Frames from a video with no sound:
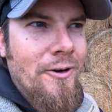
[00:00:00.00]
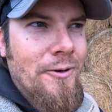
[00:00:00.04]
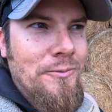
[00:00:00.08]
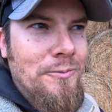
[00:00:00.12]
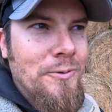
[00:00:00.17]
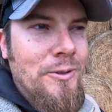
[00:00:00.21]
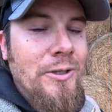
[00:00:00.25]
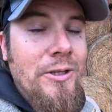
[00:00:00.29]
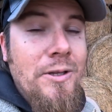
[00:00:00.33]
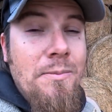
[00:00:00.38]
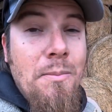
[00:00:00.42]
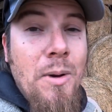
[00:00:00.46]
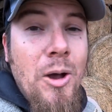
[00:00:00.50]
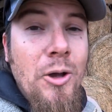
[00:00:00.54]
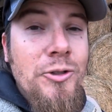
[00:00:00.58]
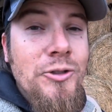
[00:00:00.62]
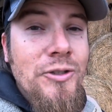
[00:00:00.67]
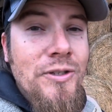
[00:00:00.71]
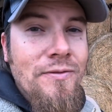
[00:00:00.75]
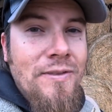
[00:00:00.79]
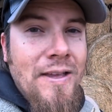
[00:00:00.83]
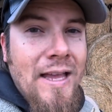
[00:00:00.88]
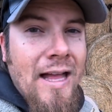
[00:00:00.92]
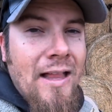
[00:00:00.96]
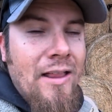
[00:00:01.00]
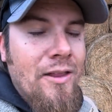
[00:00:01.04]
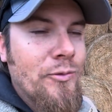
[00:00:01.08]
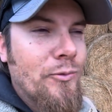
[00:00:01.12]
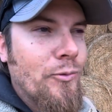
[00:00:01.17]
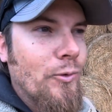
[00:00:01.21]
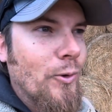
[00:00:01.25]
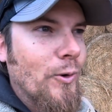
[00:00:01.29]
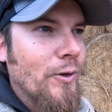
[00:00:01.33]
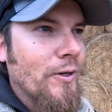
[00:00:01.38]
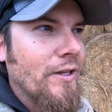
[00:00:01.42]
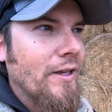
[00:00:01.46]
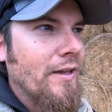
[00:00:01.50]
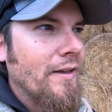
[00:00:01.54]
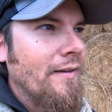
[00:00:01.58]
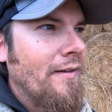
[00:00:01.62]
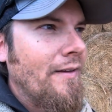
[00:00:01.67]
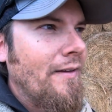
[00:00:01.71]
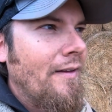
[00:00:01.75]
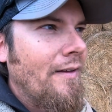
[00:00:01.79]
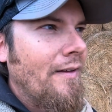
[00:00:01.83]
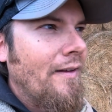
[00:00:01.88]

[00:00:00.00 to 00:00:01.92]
or really most of California,